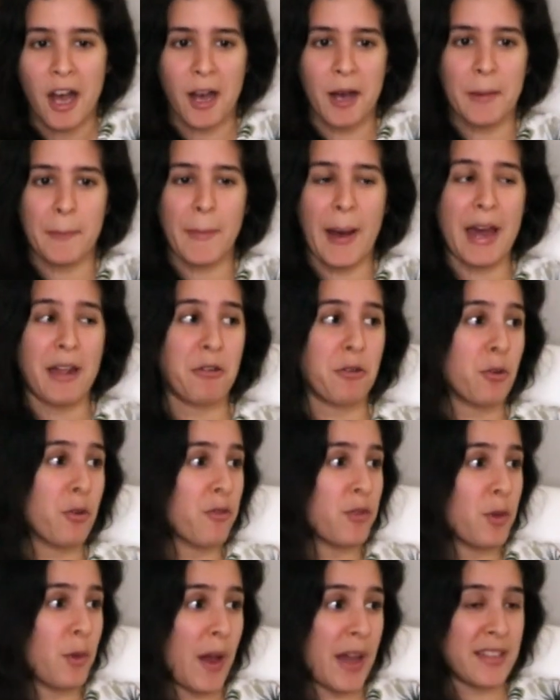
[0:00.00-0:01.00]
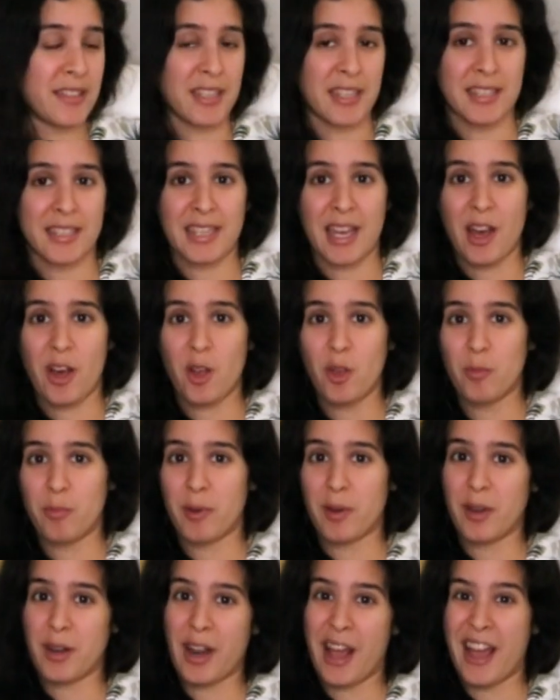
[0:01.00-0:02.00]
I don't know if you guys can tell,
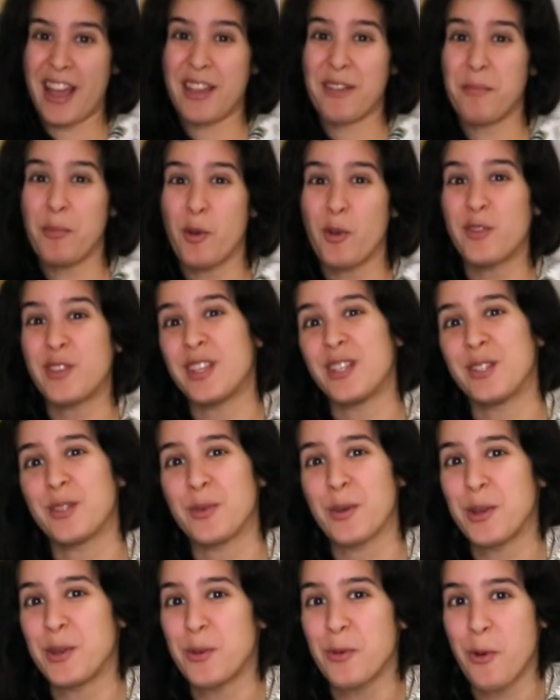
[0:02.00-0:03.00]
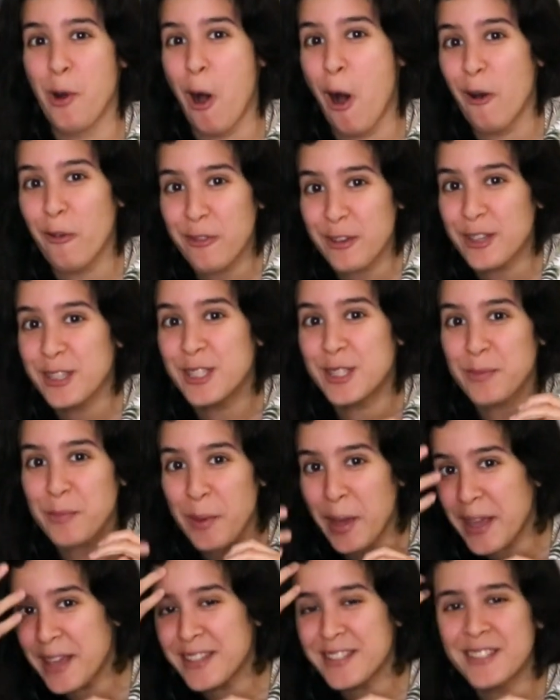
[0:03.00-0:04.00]
but I moved into a new office
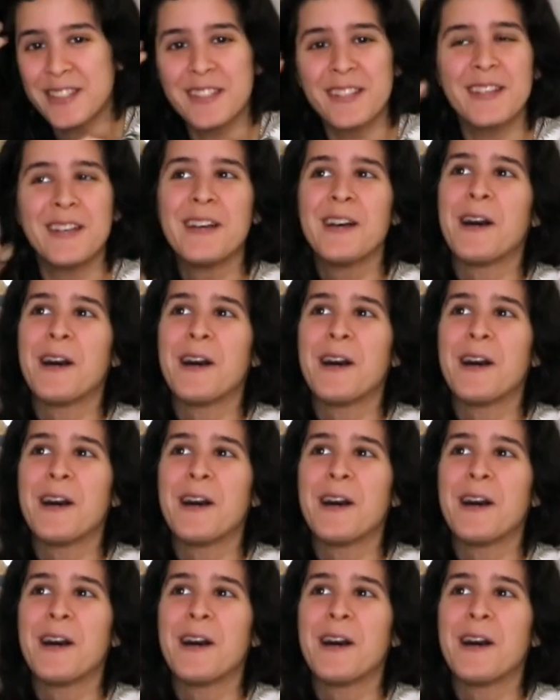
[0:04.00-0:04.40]
space.